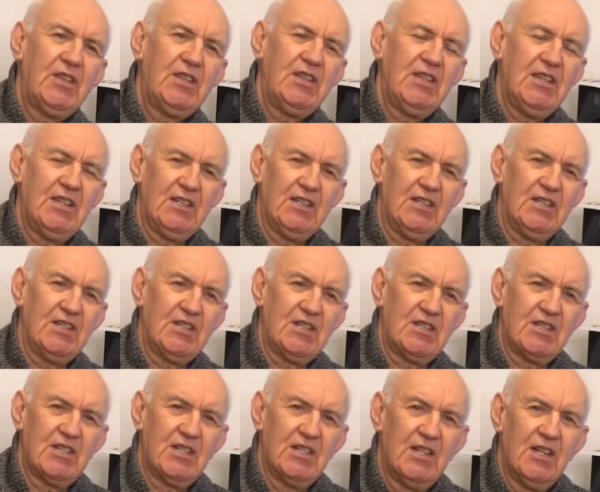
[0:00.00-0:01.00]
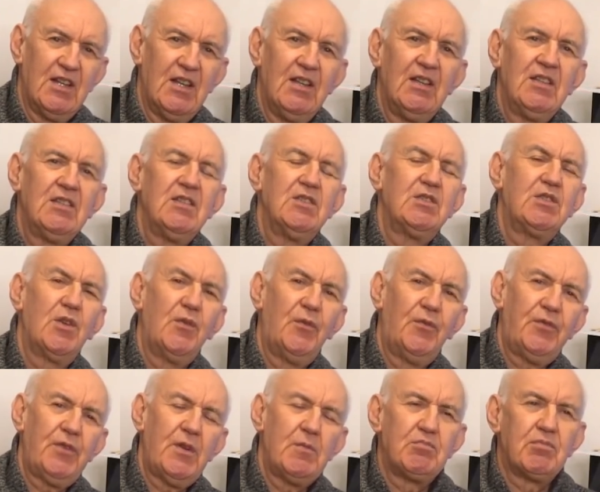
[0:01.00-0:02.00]
years to
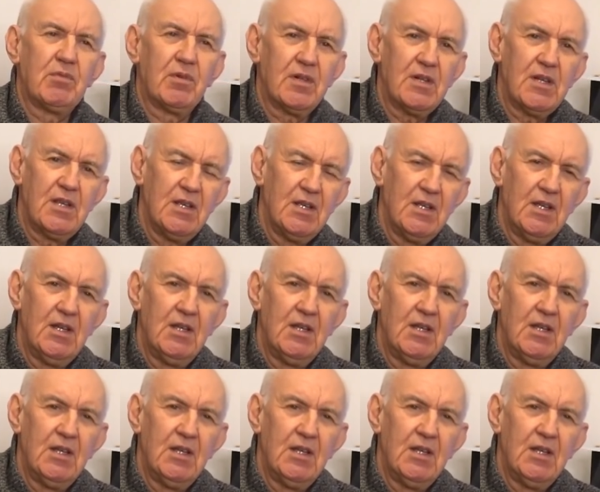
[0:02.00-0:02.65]
February